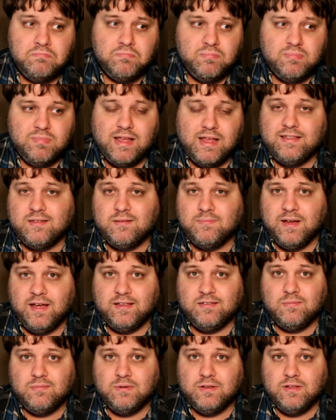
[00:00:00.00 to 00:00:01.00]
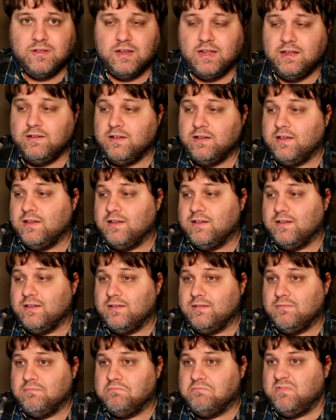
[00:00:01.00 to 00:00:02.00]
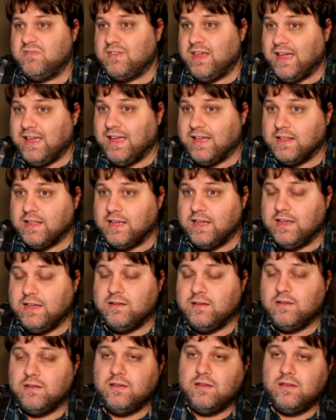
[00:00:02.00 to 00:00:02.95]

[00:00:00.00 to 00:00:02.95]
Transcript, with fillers: That's a possibility. Secondly,